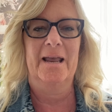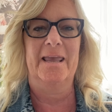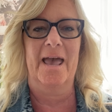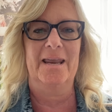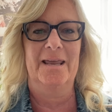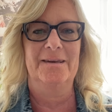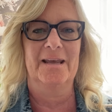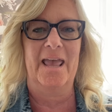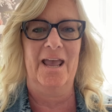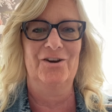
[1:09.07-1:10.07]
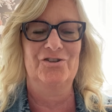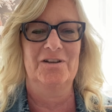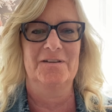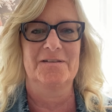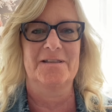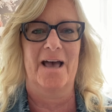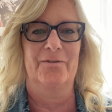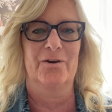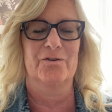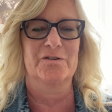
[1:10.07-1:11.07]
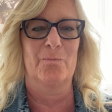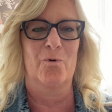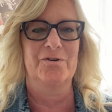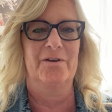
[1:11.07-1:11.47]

get indications that there's more